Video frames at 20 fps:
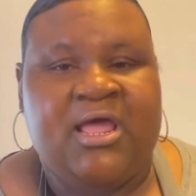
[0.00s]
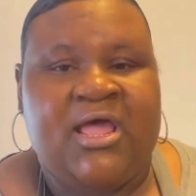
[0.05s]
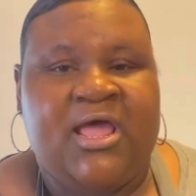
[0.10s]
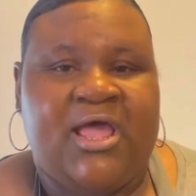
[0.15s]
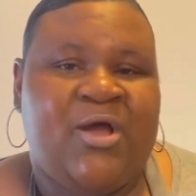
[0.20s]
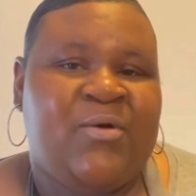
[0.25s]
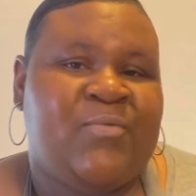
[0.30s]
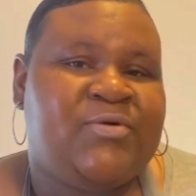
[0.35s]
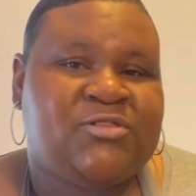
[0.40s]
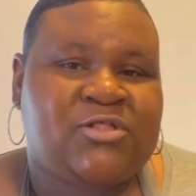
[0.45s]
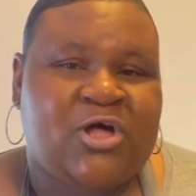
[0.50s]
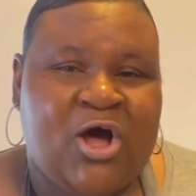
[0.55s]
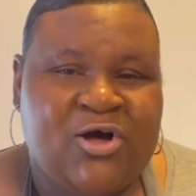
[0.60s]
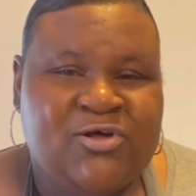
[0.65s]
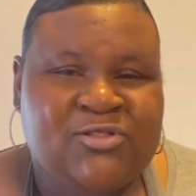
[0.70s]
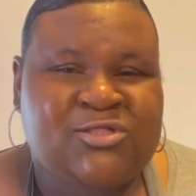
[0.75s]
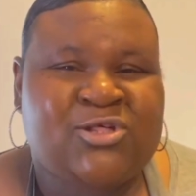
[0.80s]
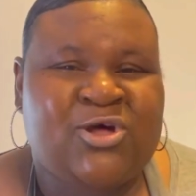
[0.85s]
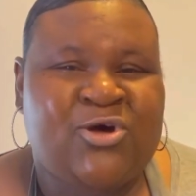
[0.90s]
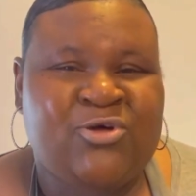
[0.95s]
It was
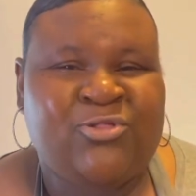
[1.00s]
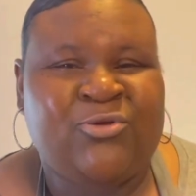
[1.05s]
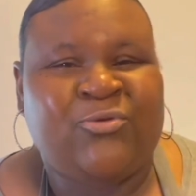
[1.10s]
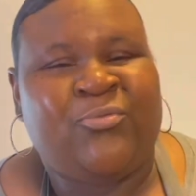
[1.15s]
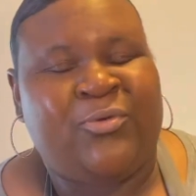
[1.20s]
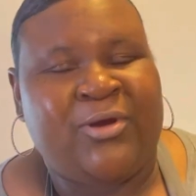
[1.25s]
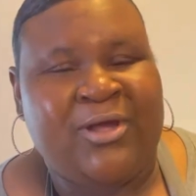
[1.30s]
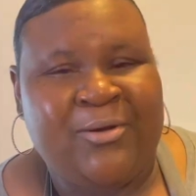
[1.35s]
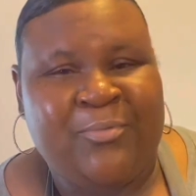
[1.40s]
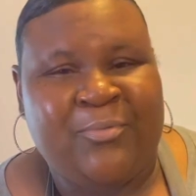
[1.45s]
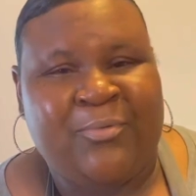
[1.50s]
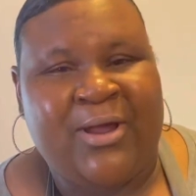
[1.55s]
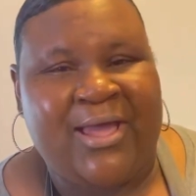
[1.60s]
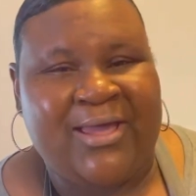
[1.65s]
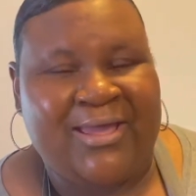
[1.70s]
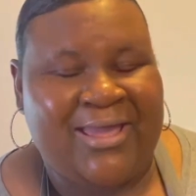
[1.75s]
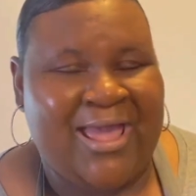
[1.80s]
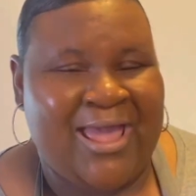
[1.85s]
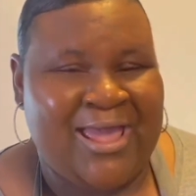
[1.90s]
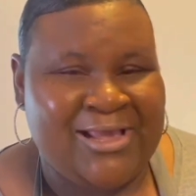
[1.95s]
also the rib rack
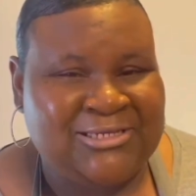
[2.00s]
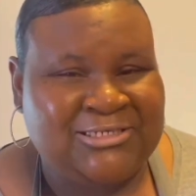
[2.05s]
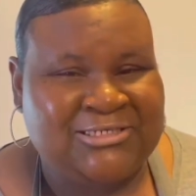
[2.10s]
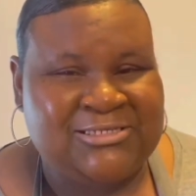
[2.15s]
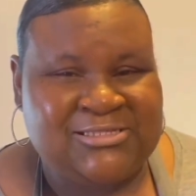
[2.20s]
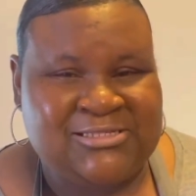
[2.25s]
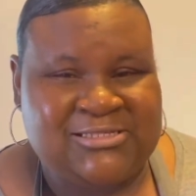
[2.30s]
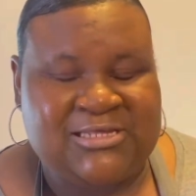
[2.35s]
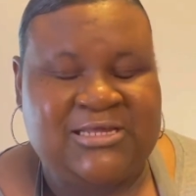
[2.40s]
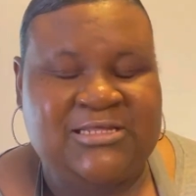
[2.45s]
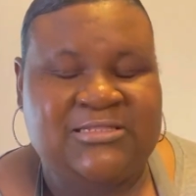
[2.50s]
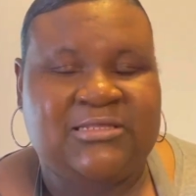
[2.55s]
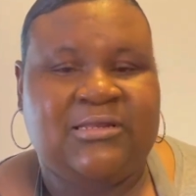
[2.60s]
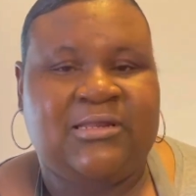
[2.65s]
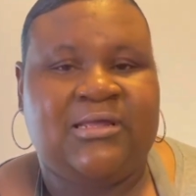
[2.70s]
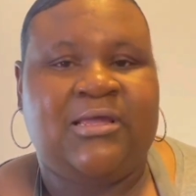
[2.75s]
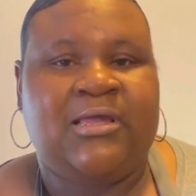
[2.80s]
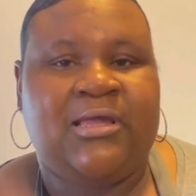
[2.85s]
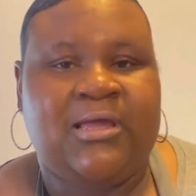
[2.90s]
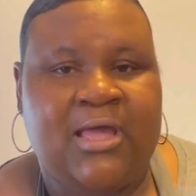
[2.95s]
Cajun
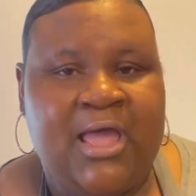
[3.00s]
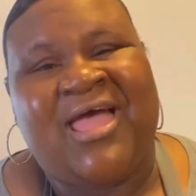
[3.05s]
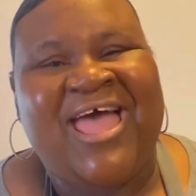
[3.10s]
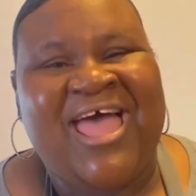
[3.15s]
seasoning